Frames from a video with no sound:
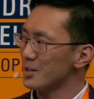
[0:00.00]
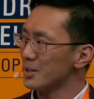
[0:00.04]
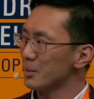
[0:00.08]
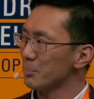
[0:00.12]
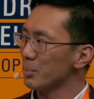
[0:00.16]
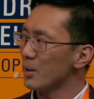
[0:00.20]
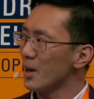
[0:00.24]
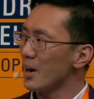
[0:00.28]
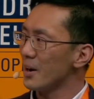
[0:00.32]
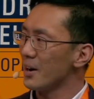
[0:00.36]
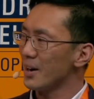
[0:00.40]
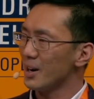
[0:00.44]

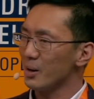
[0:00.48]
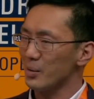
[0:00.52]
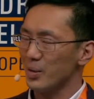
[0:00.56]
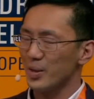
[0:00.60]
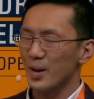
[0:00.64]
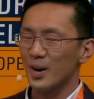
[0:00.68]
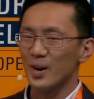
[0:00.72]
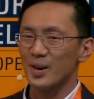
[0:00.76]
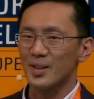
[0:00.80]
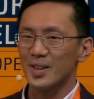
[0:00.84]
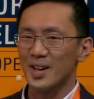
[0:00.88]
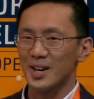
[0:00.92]
supplier out
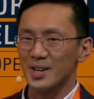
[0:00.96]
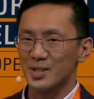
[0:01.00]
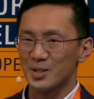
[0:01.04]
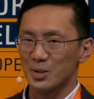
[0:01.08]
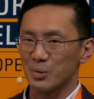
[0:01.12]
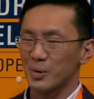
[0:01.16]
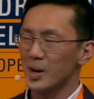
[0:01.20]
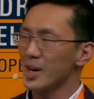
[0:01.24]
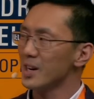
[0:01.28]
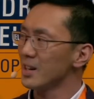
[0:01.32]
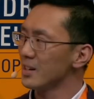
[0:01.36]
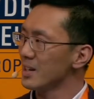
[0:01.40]
there that is
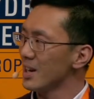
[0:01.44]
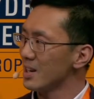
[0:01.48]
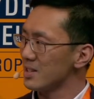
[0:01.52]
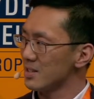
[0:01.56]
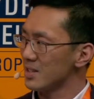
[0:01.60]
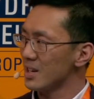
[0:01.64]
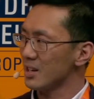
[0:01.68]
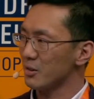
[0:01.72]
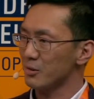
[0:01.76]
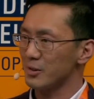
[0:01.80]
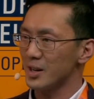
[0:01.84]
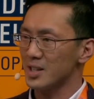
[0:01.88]
great and has
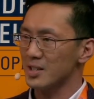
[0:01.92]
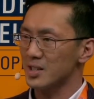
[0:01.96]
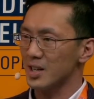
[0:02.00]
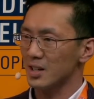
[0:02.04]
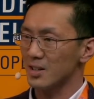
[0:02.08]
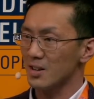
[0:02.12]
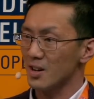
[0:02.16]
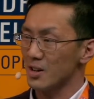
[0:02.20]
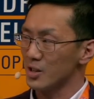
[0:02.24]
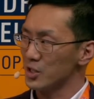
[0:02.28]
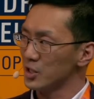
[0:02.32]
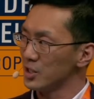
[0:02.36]
great
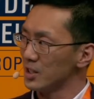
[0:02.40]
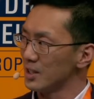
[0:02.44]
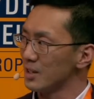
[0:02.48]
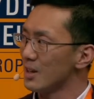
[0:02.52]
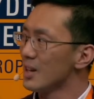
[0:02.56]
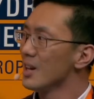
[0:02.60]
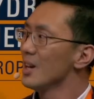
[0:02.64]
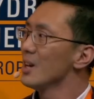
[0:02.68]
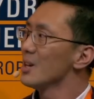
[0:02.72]
technology?